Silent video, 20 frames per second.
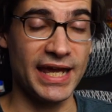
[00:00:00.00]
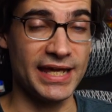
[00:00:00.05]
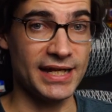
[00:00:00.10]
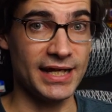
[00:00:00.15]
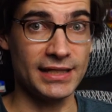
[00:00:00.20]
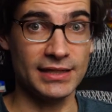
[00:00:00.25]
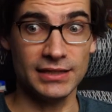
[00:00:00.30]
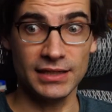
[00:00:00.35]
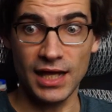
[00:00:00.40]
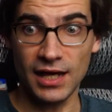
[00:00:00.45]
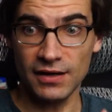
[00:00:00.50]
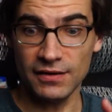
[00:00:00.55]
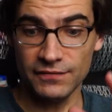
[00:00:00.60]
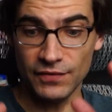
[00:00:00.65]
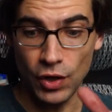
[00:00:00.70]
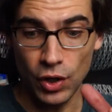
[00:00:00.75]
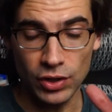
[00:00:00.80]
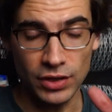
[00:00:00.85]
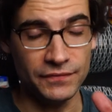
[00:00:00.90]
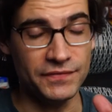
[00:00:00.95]
and I love
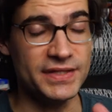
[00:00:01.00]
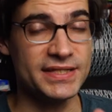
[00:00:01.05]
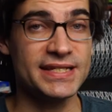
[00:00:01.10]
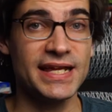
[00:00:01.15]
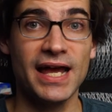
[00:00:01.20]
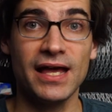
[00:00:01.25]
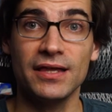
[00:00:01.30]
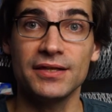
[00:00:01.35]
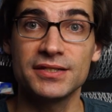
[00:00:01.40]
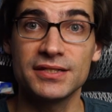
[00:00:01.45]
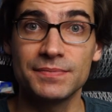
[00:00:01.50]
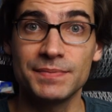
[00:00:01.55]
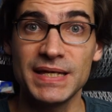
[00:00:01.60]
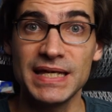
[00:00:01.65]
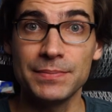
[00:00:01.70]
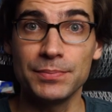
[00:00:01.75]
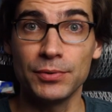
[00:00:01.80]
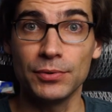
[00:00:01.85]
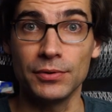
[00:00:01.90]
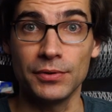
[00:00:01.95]
all the talented
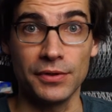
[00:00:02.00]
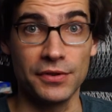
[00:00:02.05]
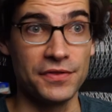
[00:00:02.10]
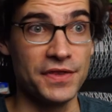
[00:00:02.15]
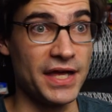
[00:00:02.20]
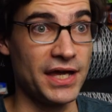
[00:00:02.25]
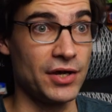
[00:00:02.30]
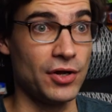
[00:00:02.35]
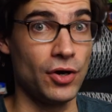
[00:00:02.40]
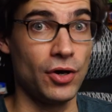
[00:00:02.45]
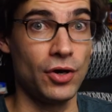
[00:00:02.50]
people that